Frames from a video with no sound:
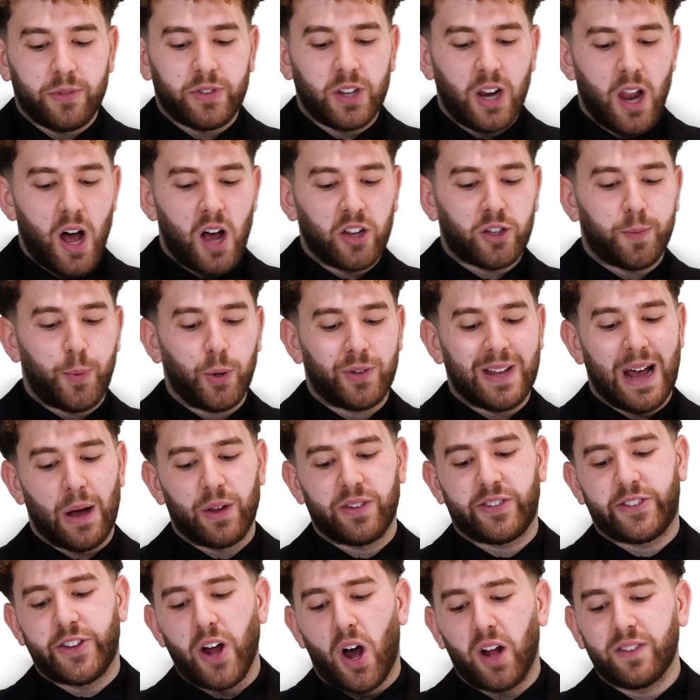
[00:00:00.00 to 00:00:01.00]
was the last to put out
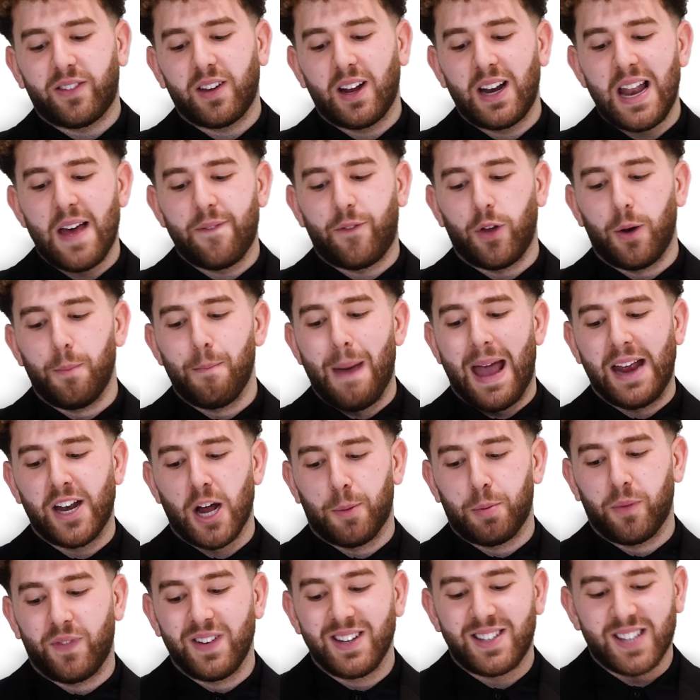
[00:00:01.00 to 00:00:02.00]
a starting 11 made
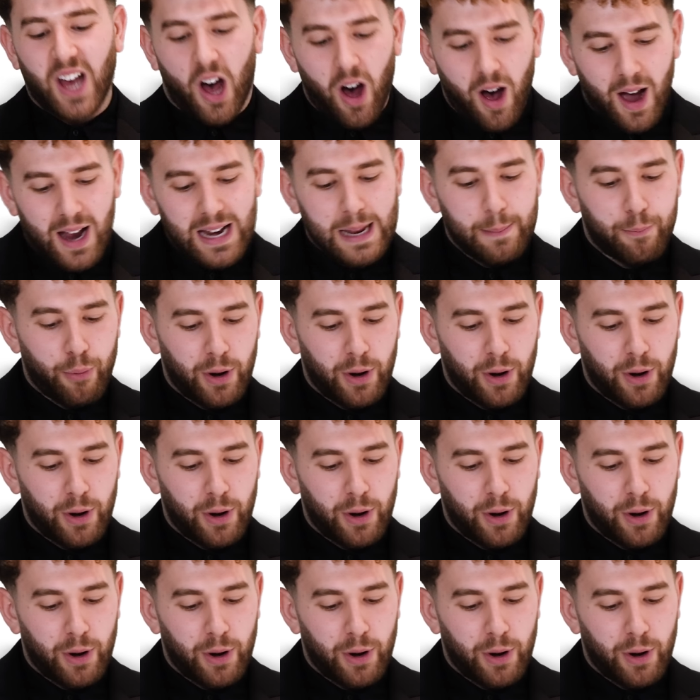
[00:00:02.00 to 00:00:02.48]
up of entirely